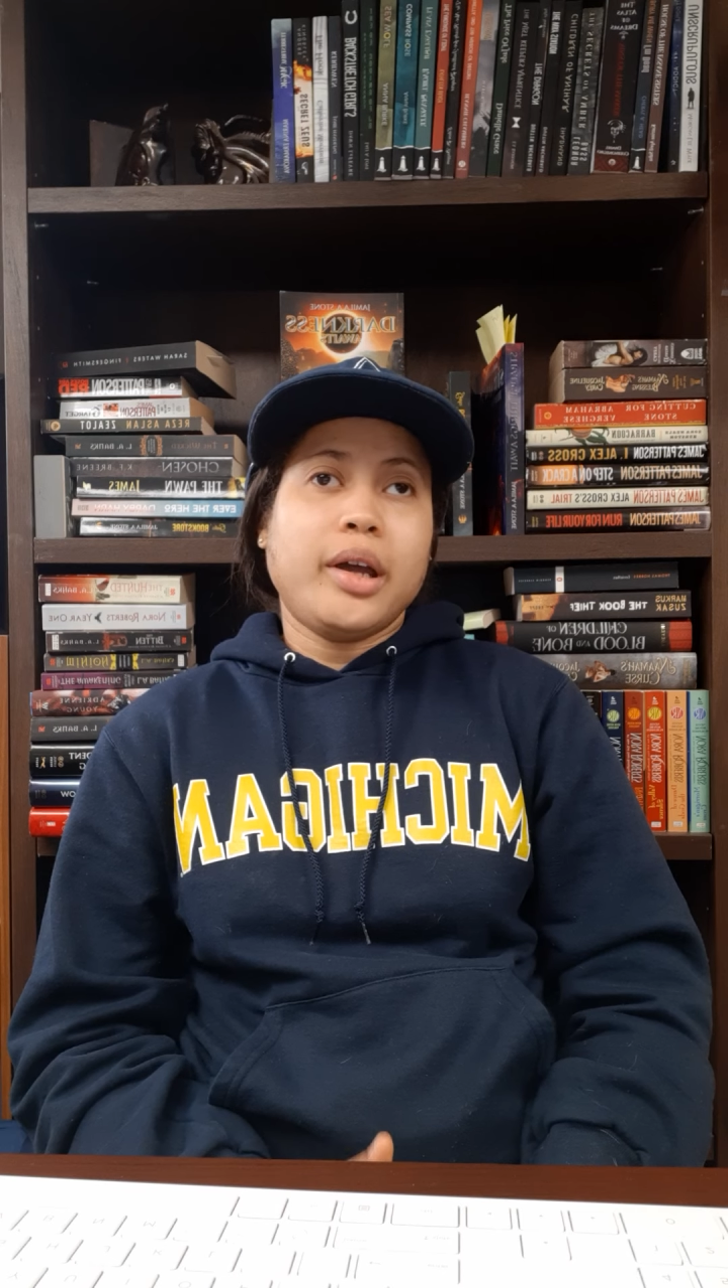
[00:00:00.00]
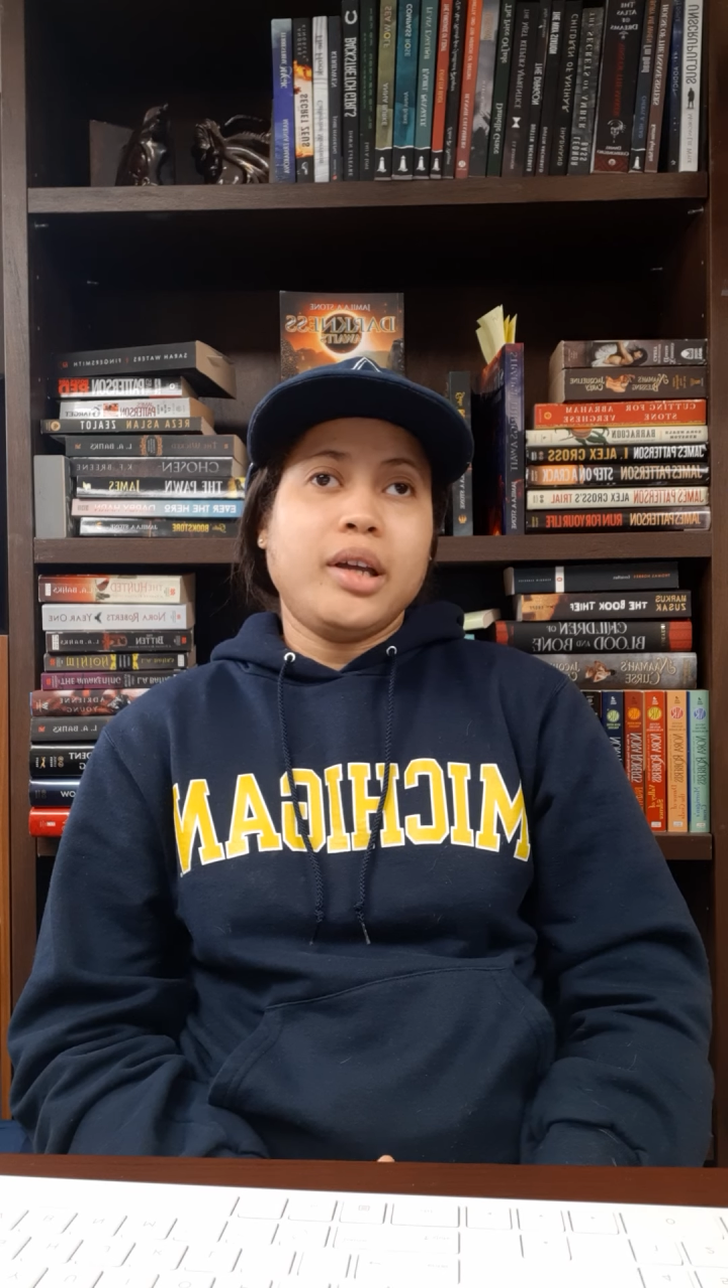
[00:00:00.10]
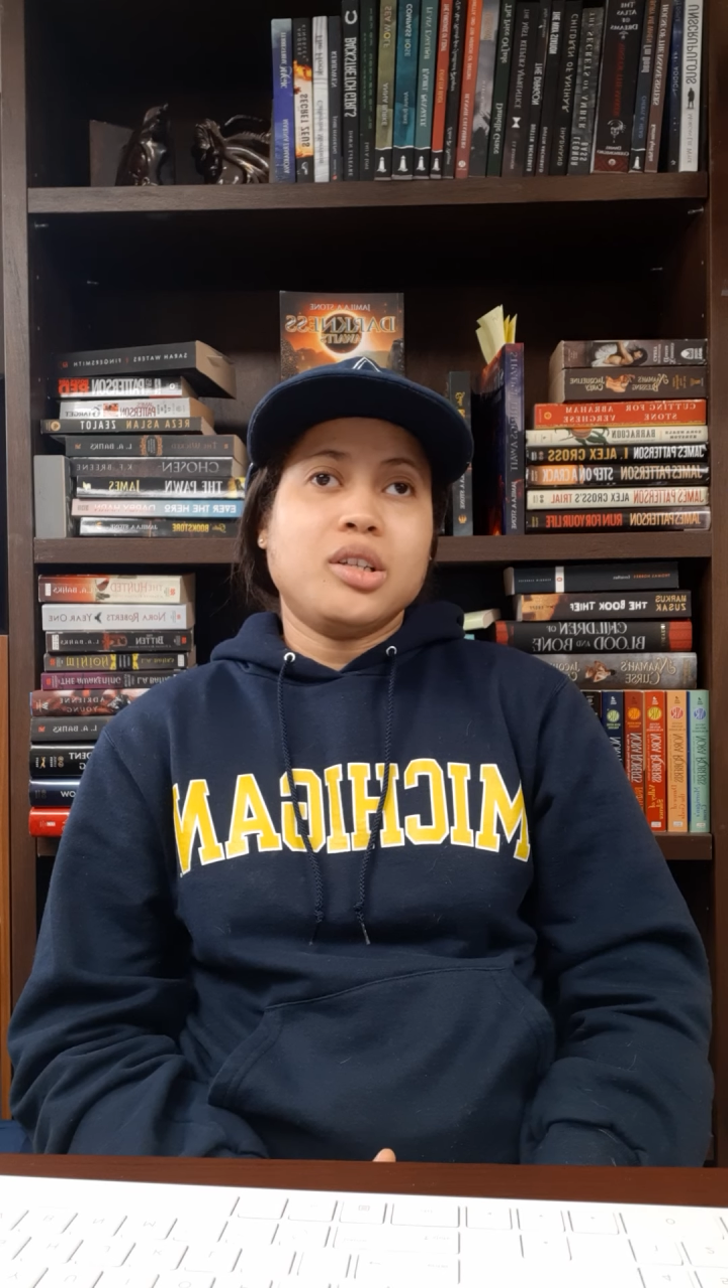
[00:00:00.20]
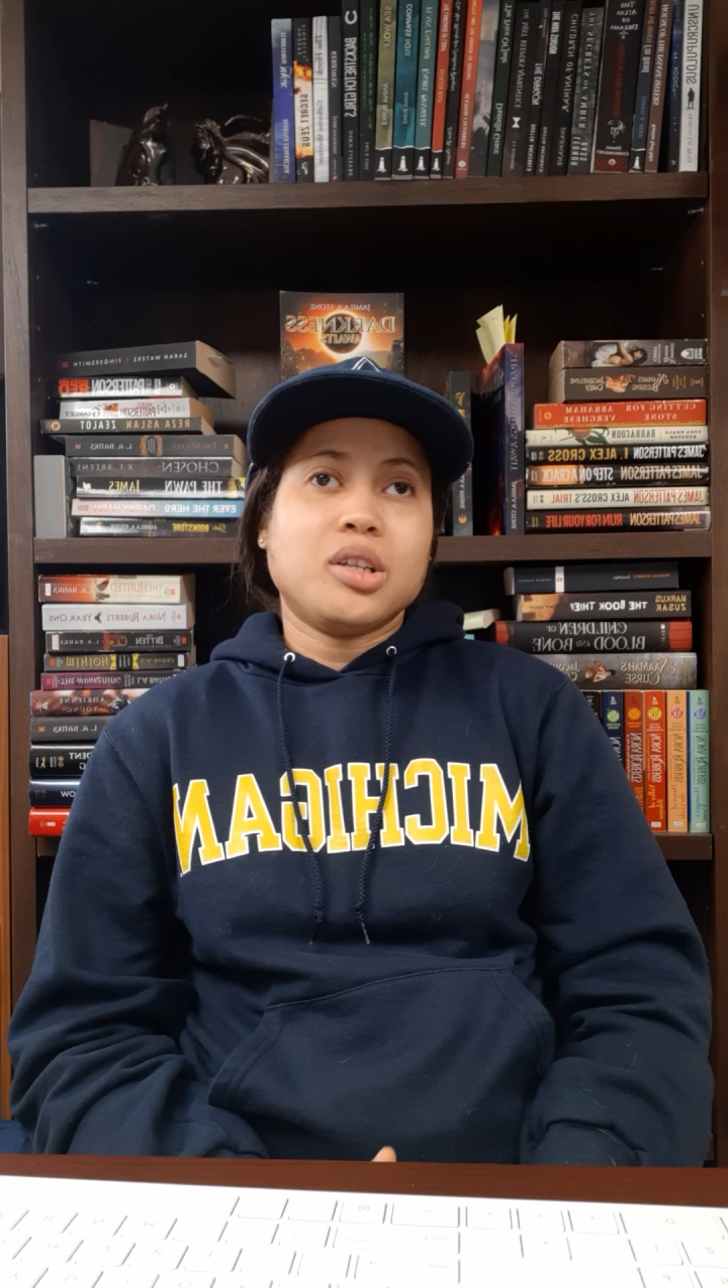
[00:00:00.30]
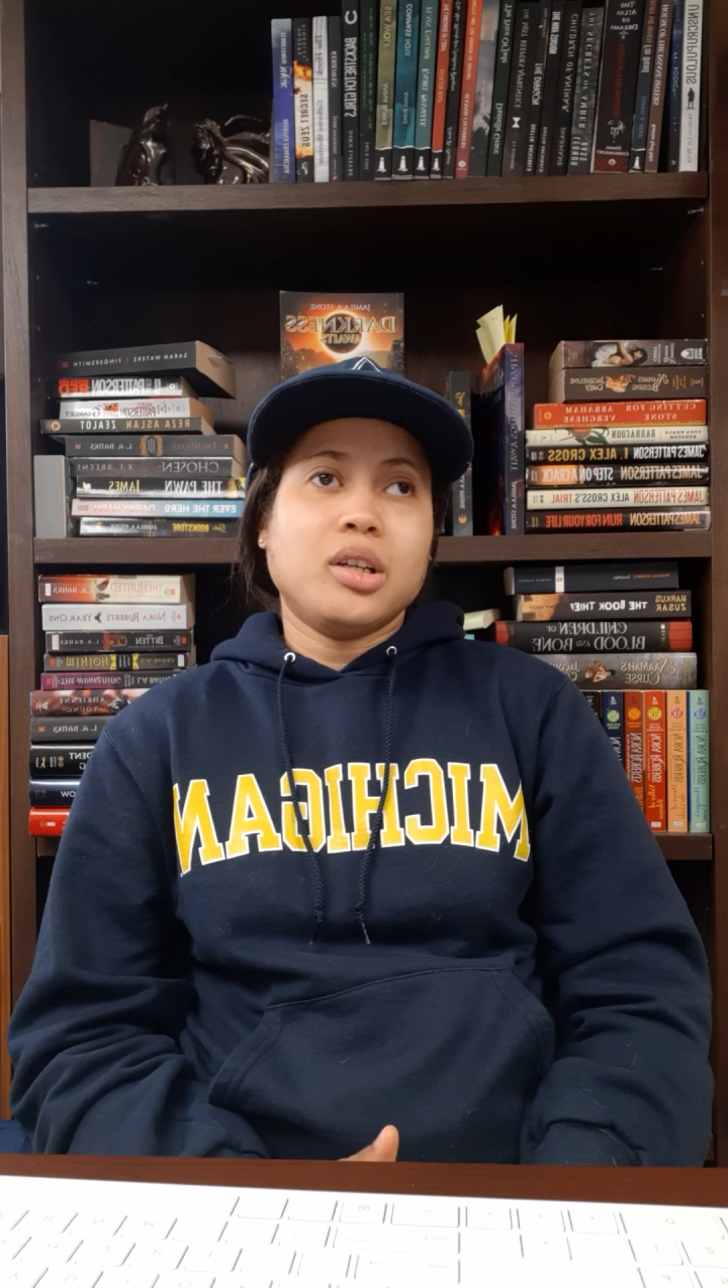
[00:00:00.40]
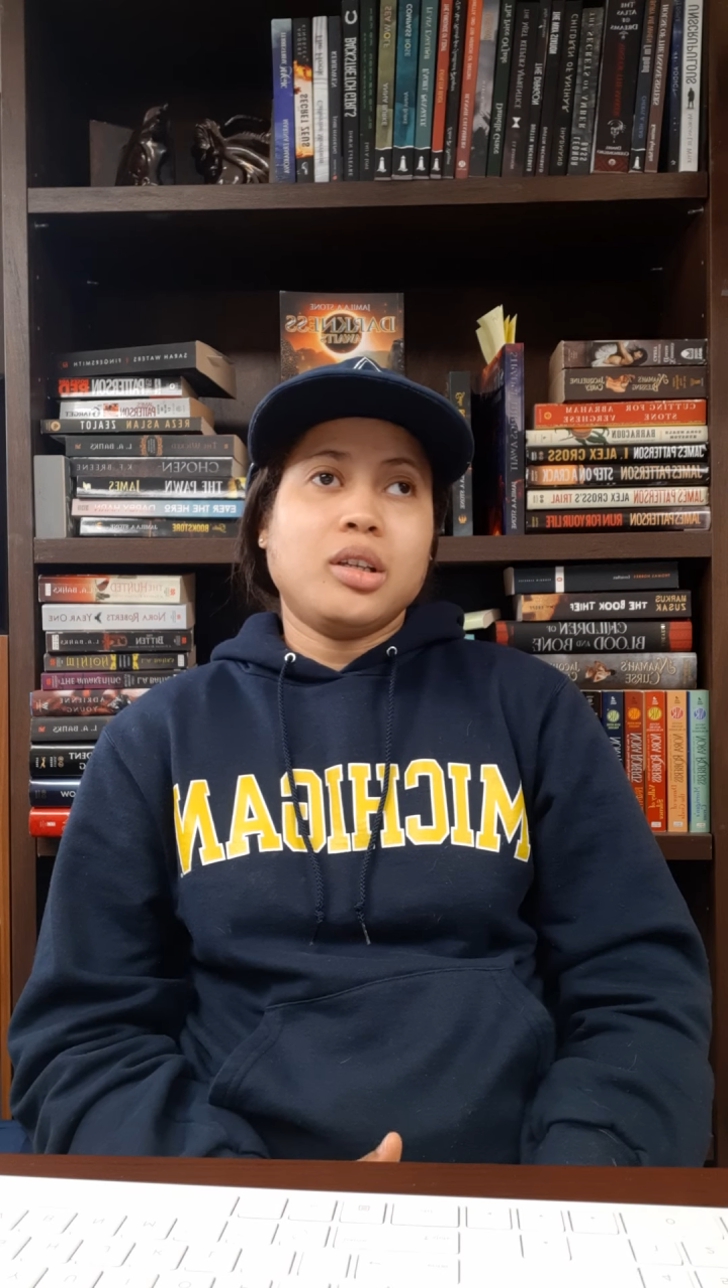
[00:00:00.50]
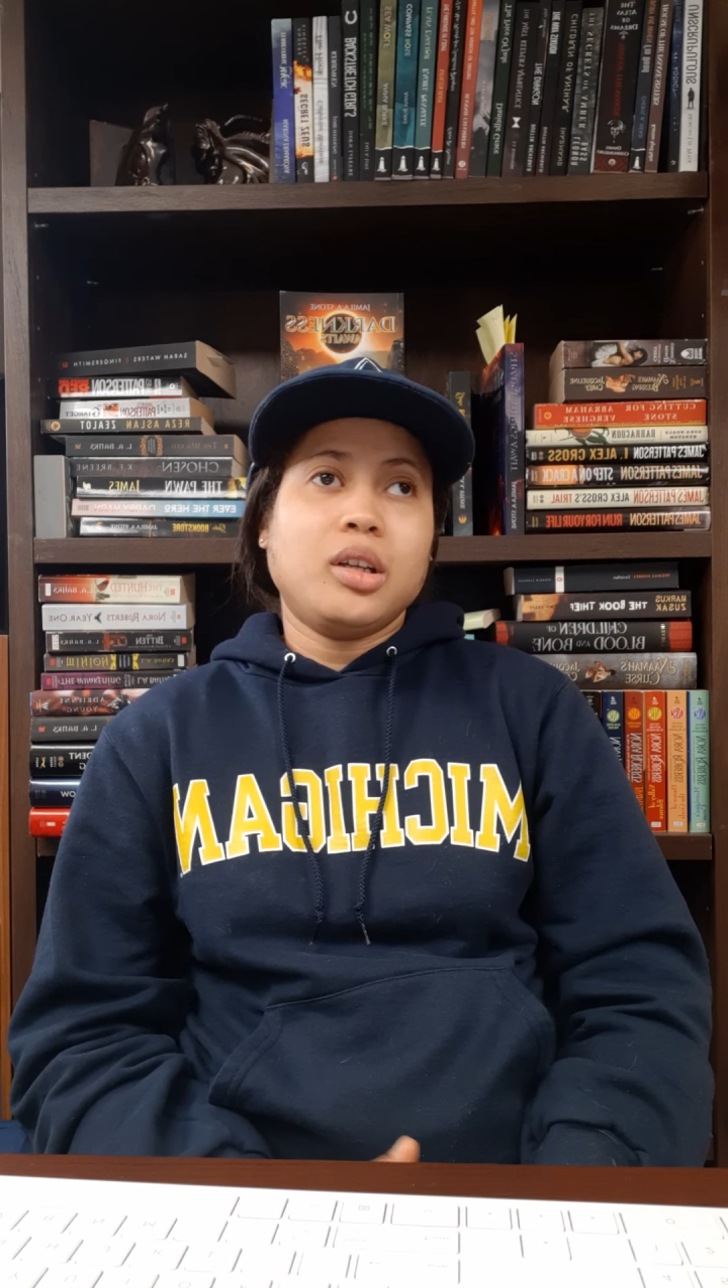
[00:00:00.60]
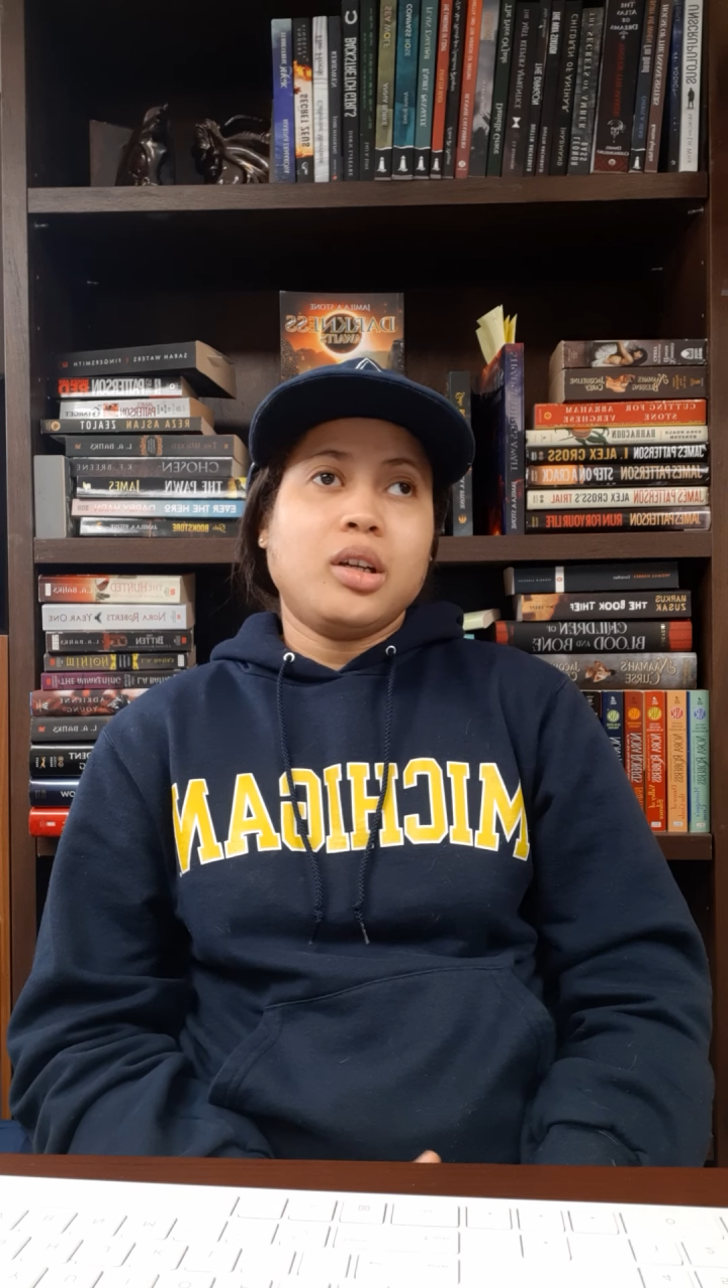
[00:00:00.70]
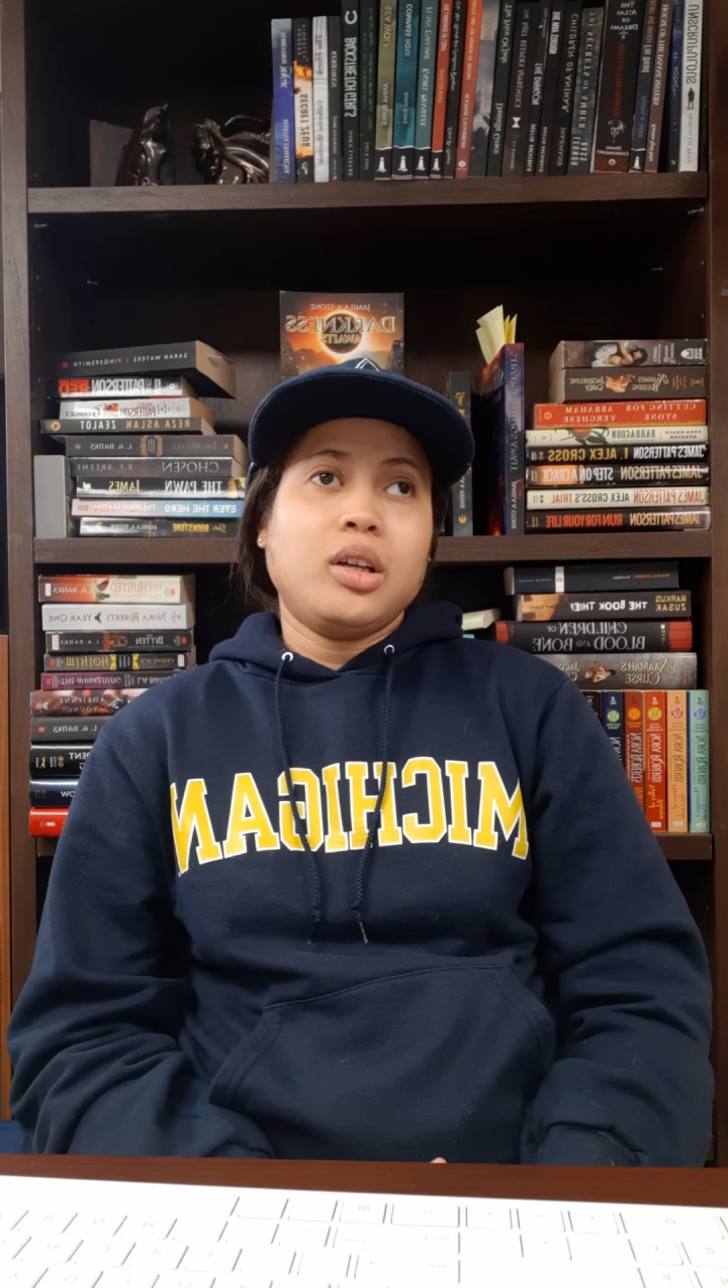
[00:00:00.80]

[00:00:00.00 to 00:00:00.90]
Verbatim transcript: agent